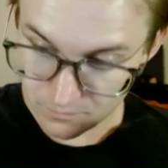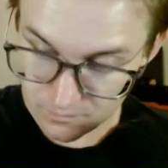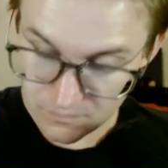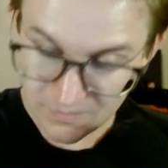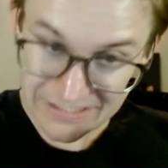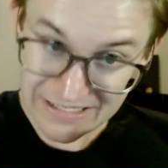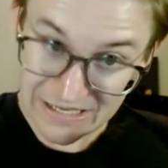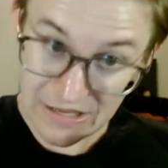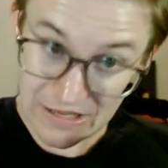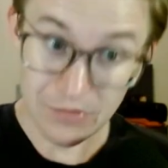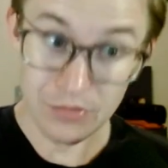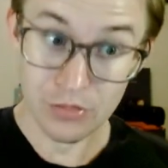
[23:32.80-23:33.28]

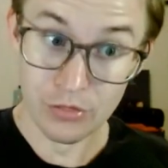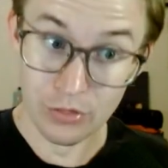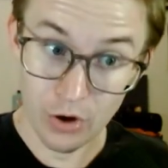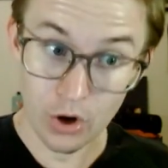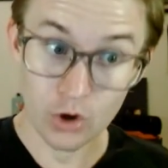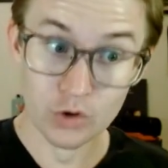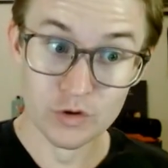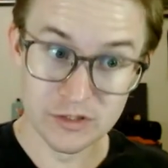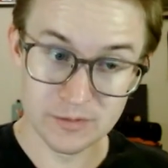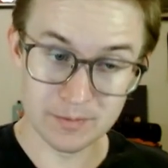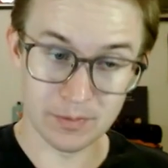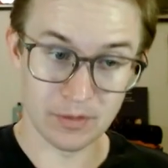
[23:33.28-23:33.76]
in
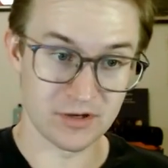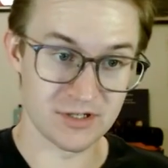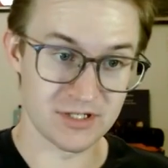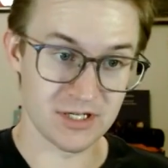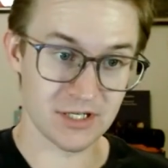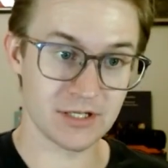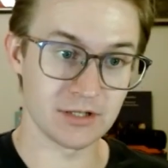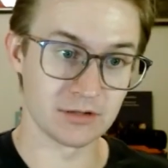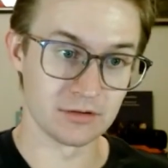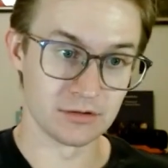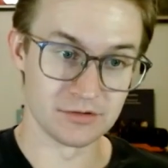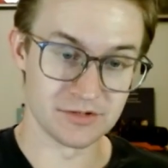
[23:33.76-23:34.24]
those
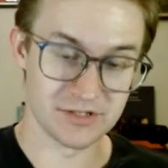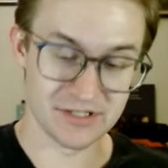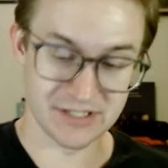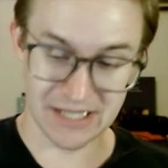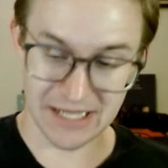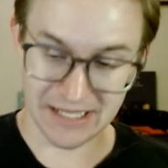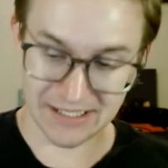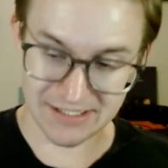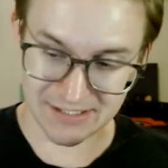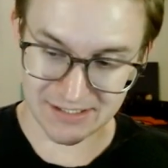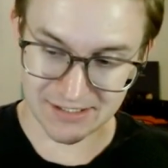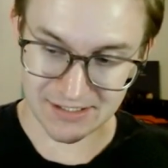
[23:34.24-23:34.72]
particular
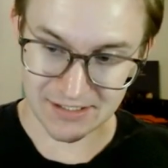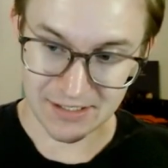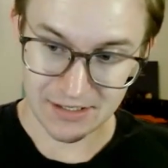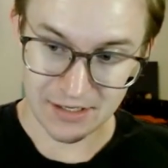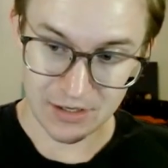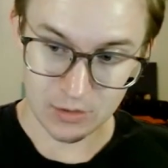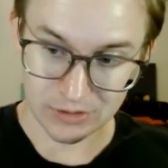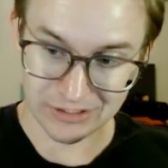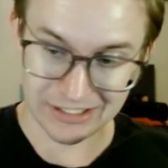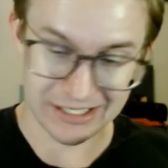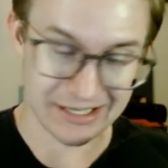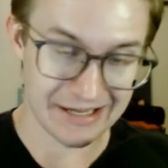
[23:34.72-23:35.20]
sets,
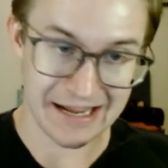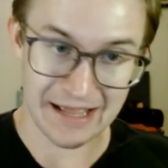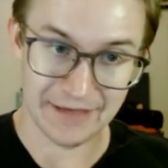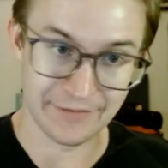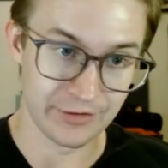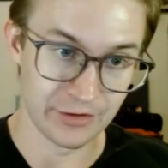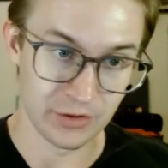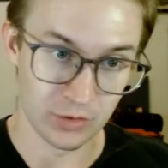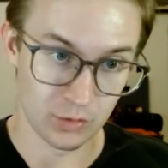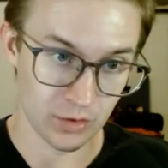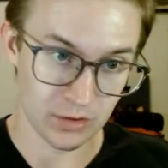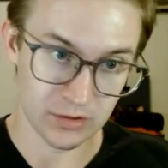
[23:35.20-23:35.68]
without
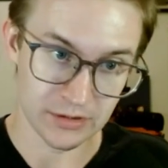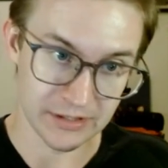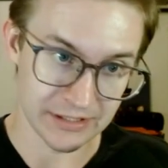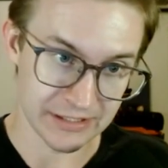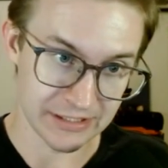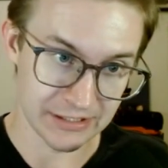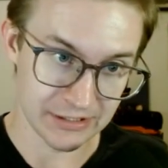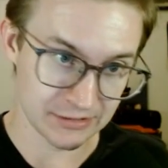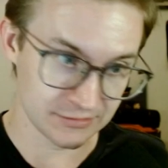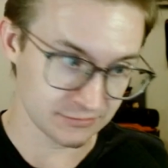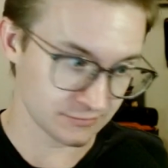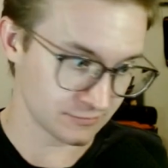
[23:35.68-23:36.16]
having to
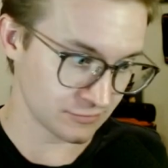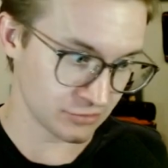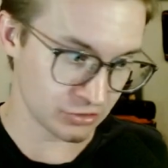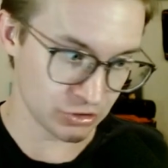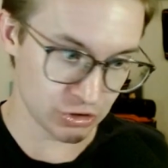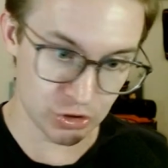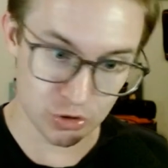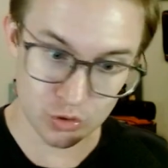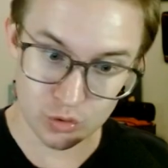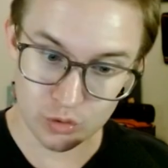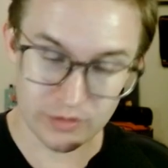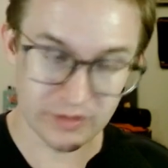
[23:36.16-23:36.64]
really
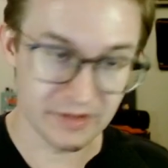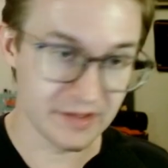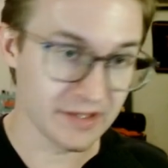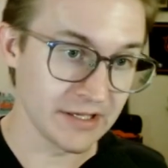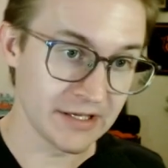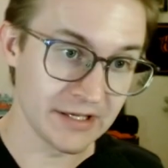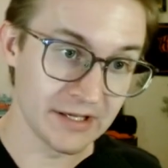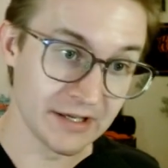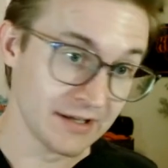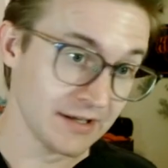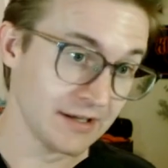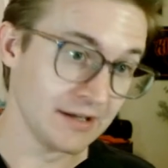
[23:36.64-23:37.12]
do
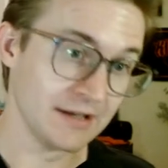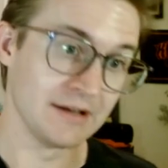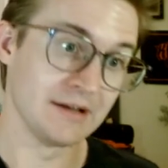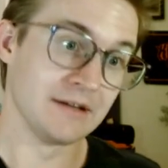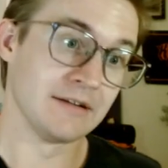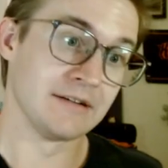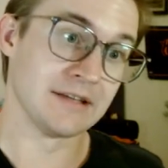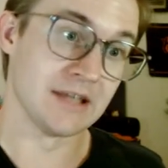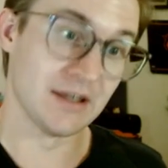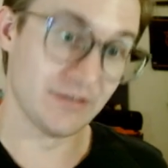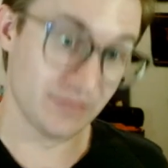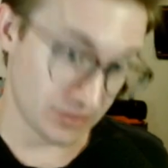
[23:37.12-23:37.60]
the
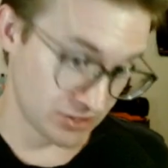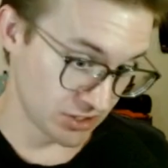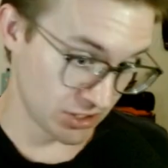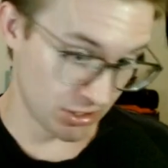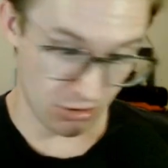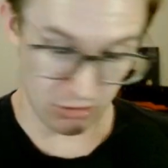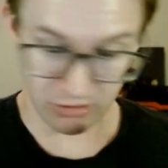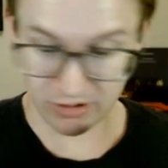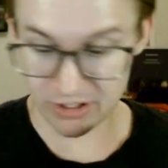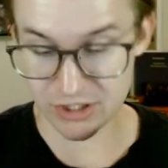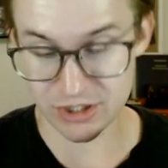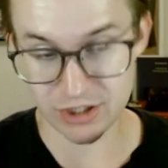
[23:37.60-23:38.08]
give it to
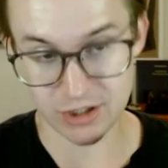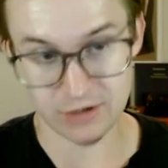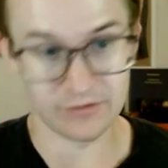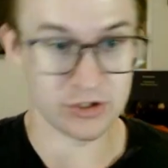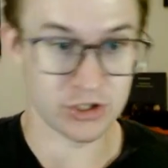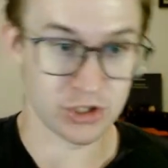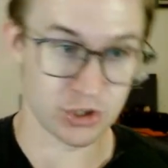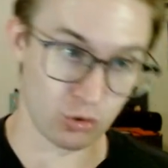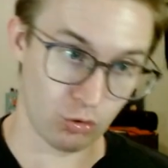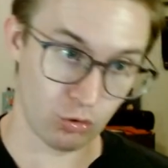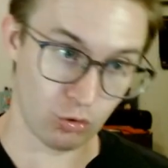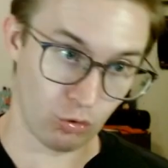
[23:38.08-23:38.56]
Nurkic on the
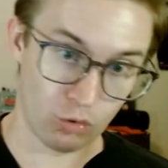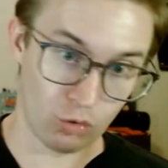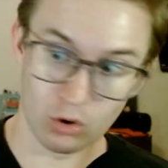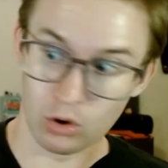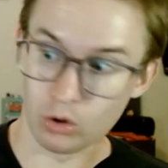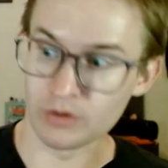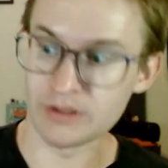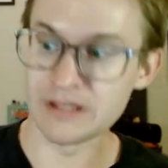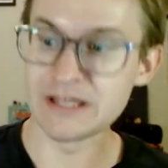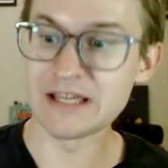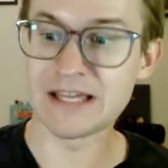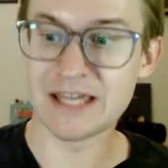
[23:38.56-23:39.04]
short roll,
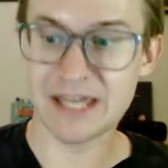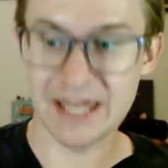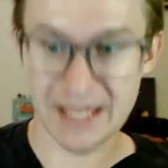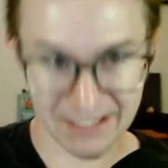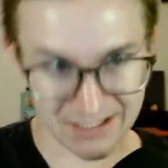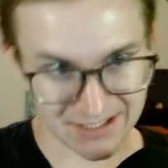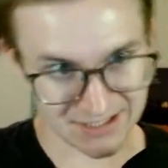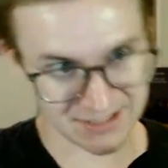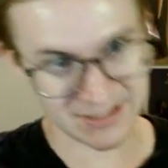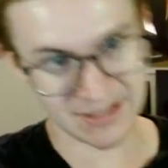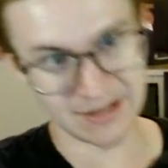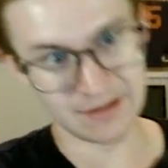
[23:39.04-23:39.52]
he
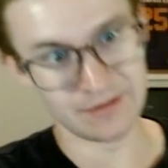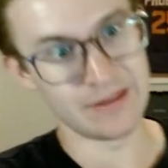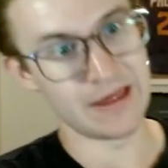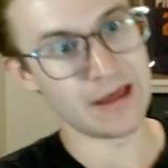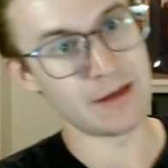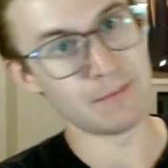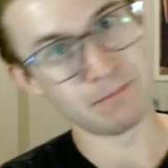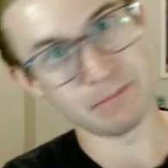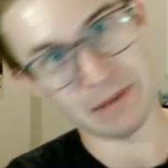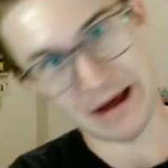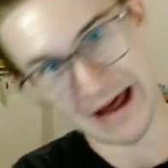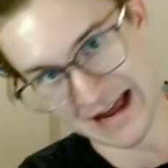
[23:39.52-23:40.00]
kicks it, they
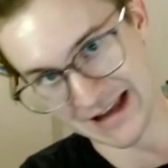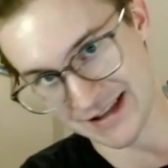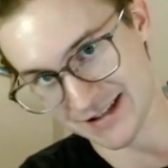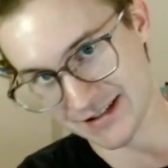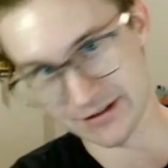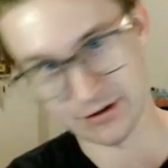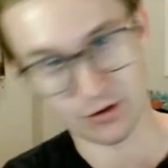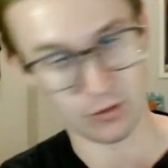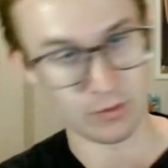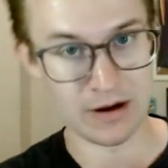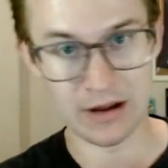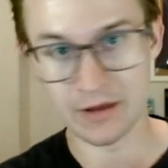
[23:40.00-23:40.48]
pass
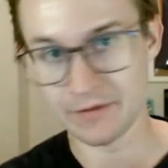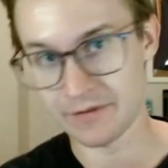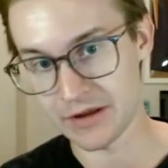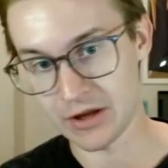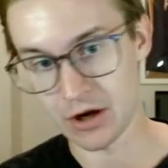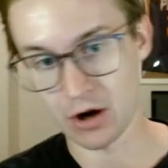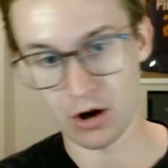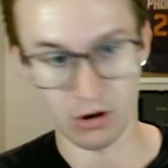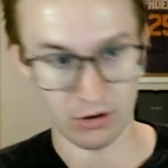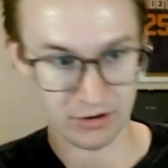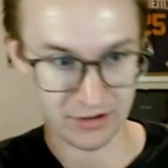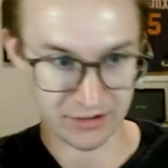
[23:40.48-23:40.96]
it around the
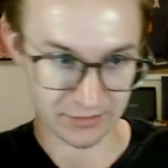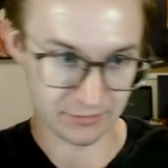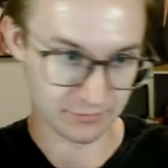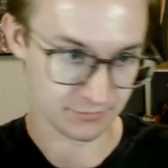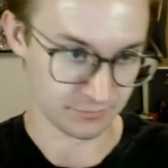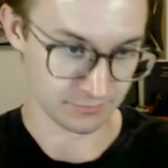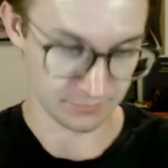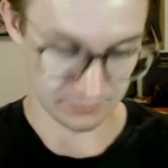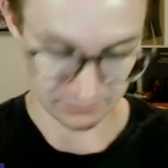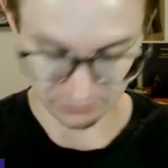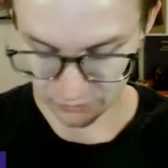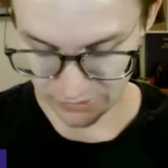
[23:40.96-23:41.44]
arc,
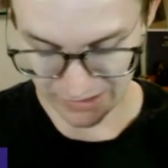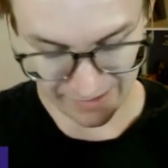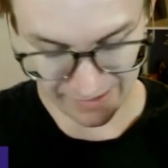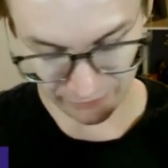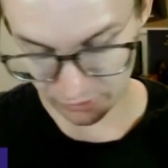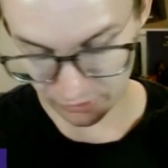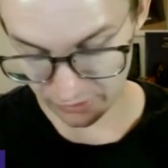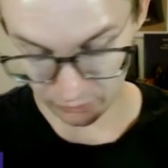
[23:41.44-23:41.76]
and whatever.